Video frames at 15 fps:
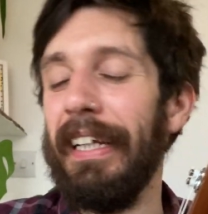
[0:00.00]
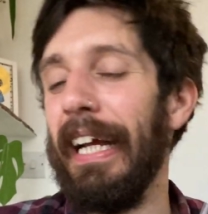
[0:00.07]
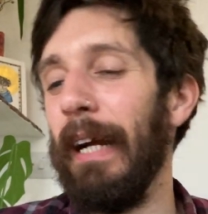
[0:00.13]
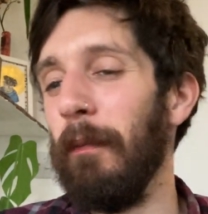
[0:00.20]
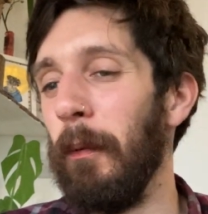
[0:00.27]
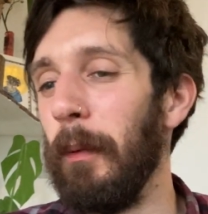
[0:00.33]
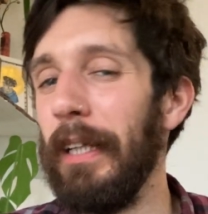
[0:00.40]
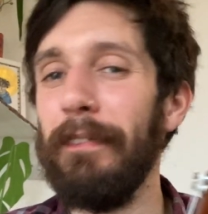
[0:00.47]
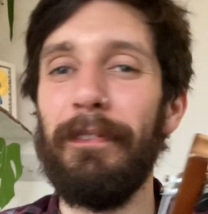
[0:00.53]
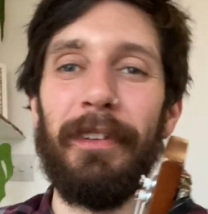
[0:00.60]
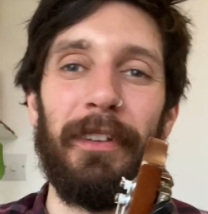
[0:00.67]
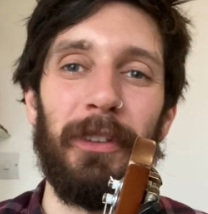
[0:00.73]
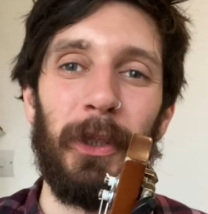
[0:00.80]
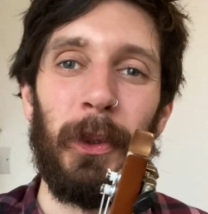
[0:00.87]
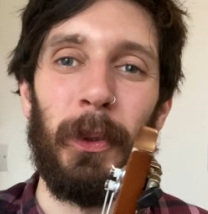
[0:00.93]
I'm away from
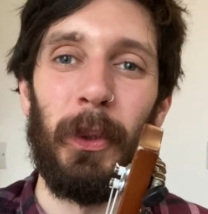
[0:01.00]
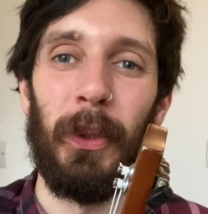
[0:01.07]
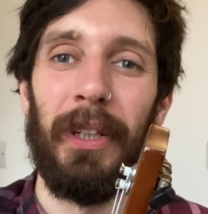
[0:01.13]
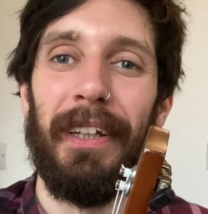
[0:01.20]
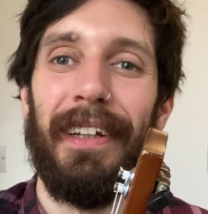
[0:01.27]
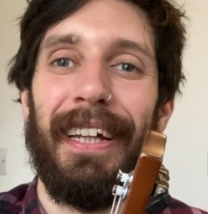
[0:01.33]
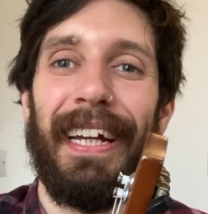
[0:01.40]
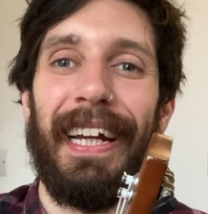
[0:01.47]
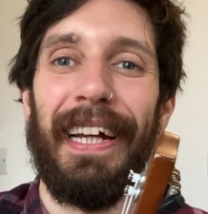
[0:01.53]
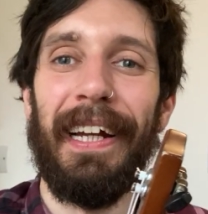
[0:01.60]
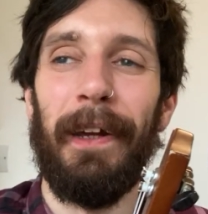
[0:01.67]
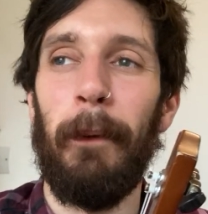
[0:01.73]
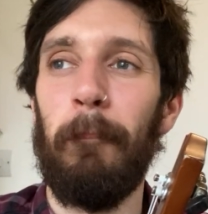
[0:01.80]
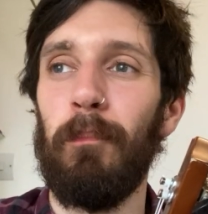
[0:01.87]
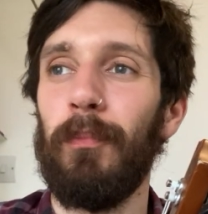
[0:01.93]
the school,
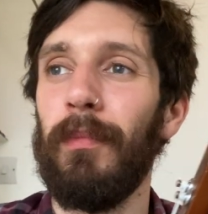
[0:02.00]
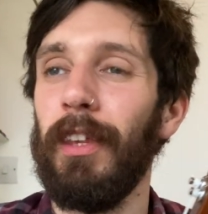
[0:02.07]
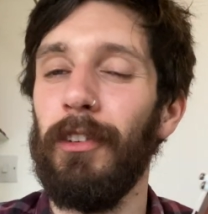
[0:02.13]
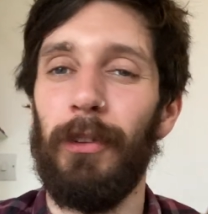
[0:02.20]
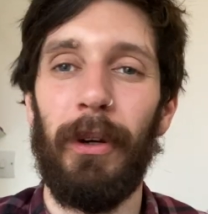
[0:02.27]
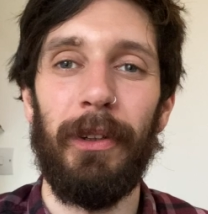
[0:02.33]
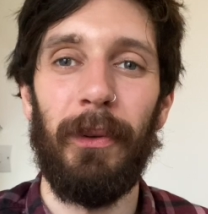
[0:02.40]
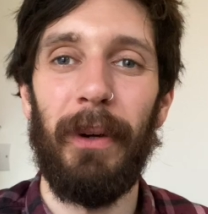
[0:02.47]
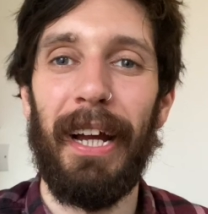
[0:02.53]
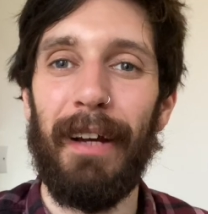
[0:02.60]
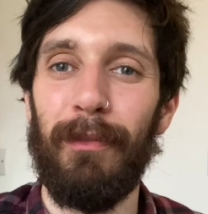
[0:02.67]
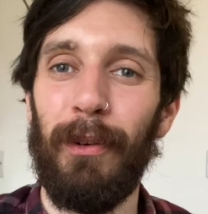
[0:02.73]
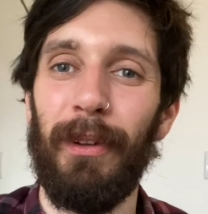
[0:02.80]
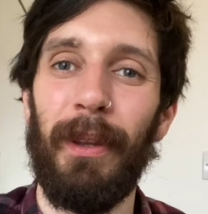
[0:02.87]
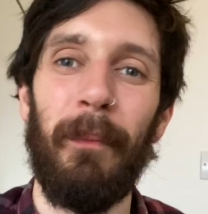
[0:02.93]
so I don't
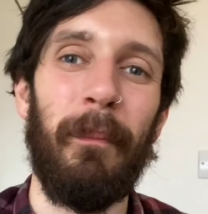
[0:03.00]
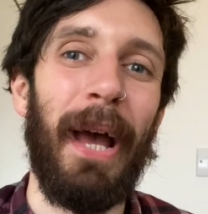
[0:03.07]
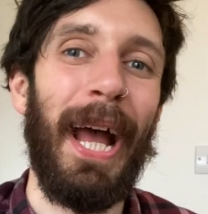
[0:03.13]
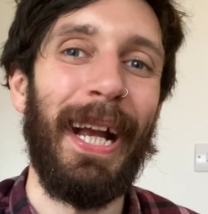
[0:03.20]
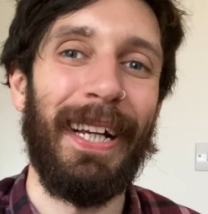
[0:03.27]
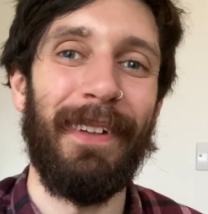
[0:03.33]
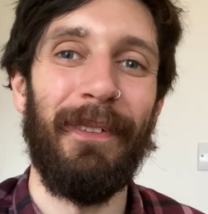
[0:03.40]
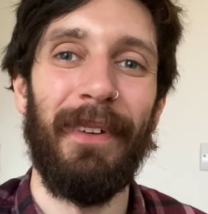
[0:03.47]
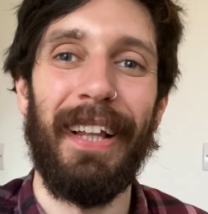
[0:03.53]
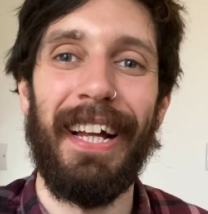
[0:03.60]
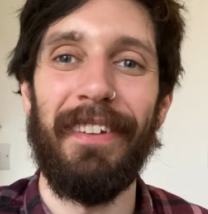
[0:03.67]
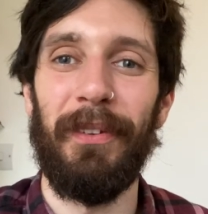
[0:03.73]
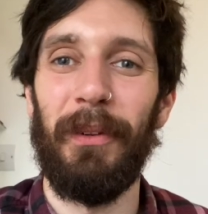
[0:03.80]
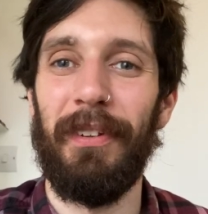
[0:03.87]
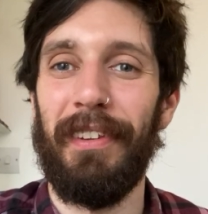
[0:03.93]
have all the Mac and all
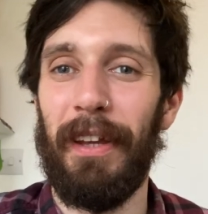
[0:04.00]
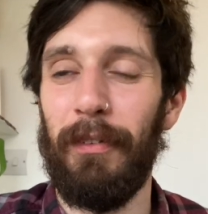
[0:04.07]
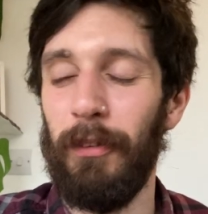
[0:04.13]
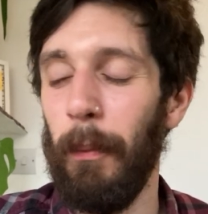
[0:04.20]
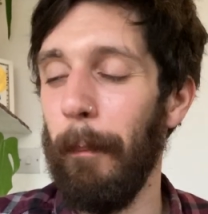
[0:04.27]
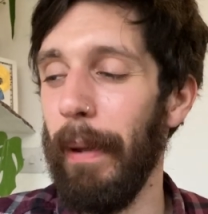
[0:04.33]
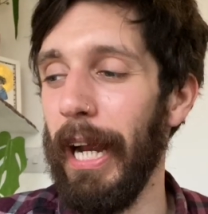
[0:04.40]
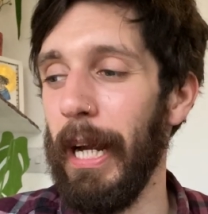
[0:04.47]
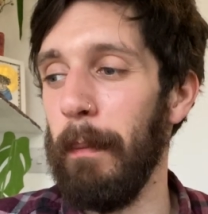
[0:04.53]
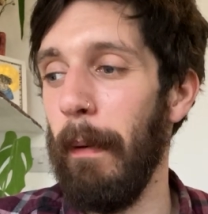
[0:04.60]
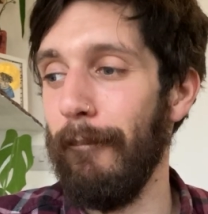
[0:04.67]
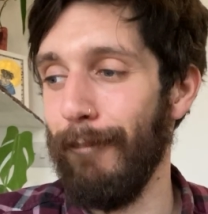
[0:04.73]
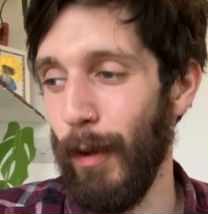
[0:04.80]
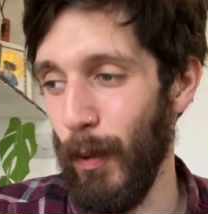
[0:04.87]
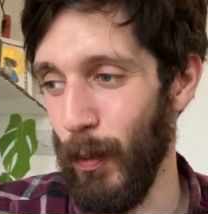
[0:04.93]
that sort of stuff, so I'm back on
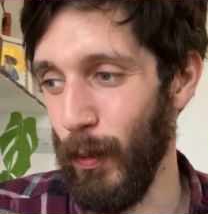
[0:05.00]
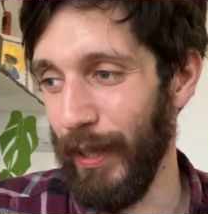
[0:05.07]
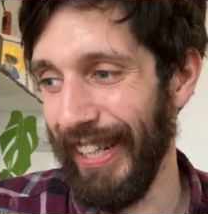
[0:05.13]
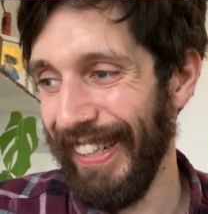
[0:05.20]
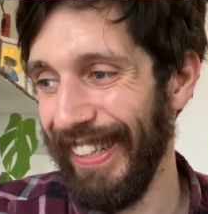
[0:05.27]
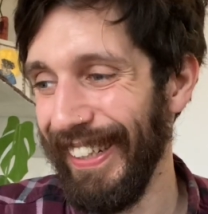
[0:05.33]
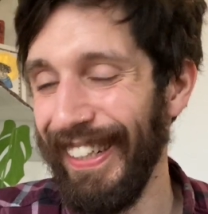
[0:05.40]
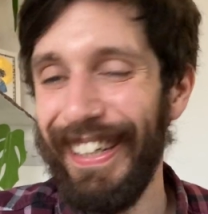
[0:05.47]
my phone.